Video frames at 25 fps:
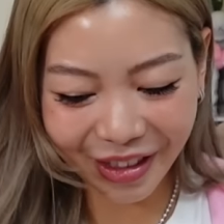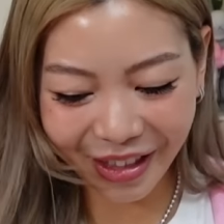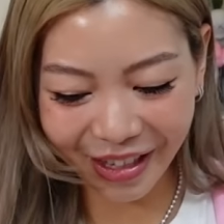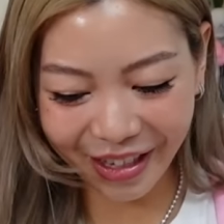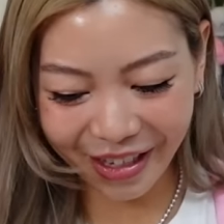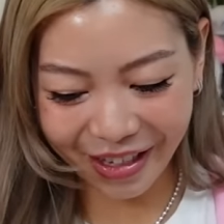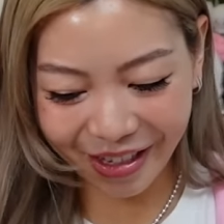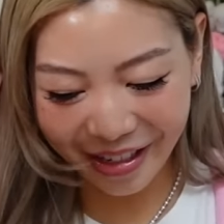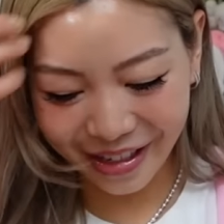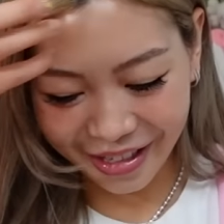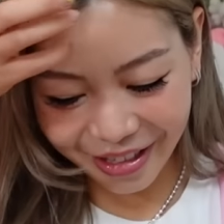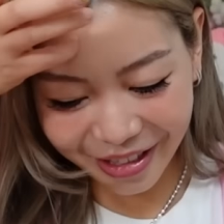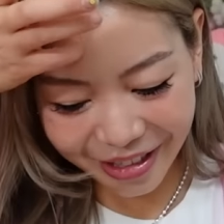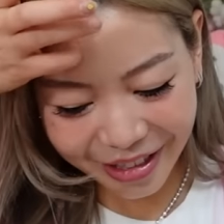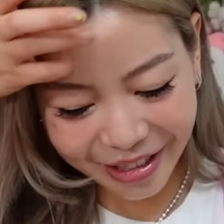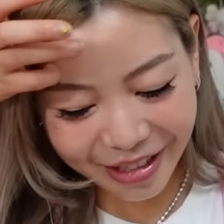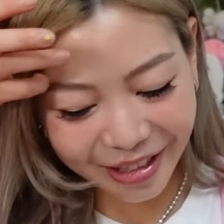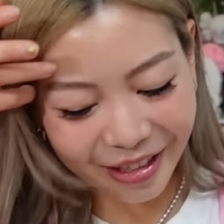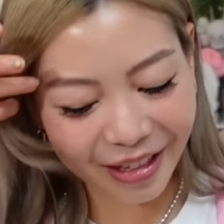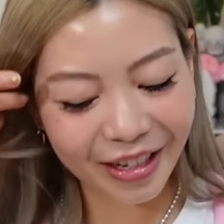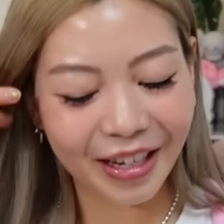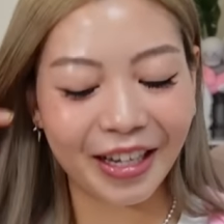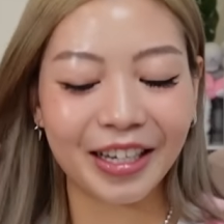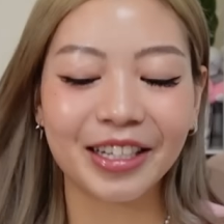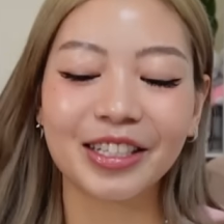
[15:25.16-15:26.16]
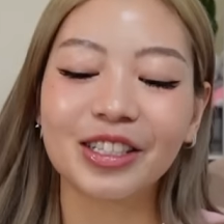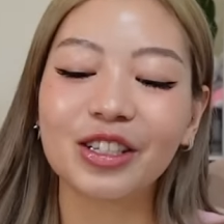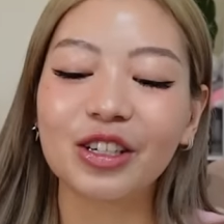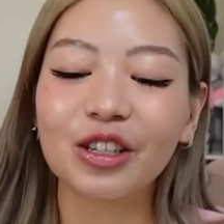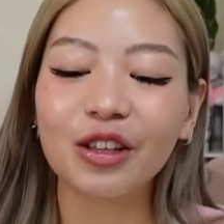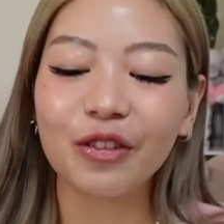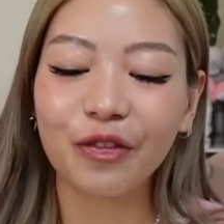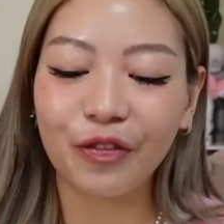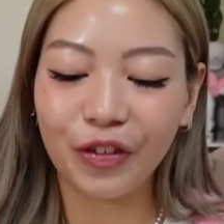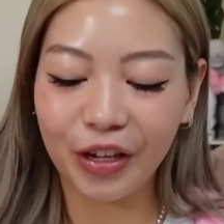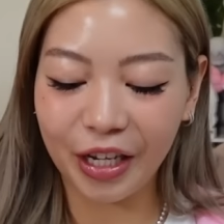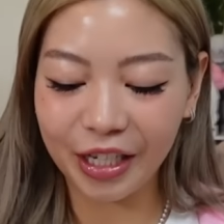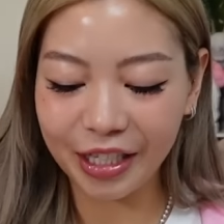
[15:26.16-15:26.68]
things. Okay, so the
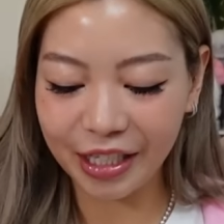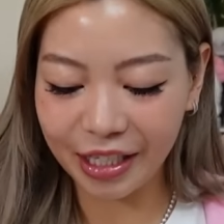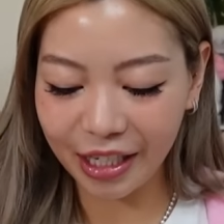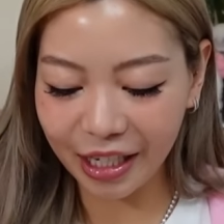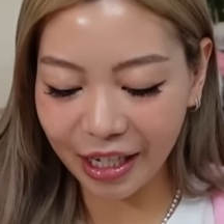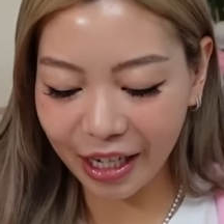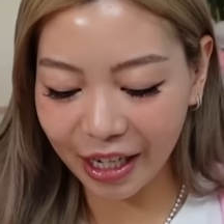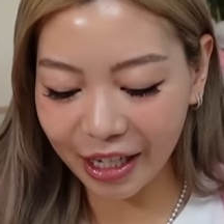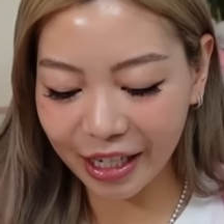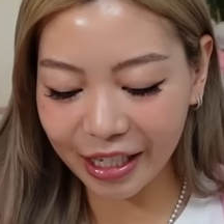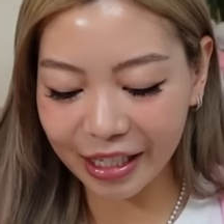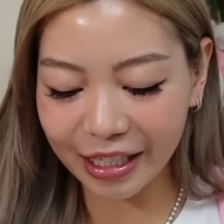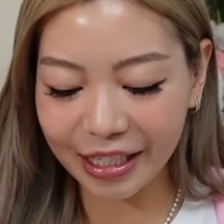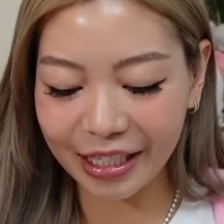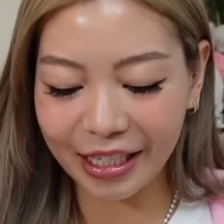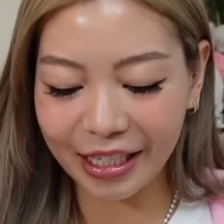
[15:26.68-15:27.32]
first thing I can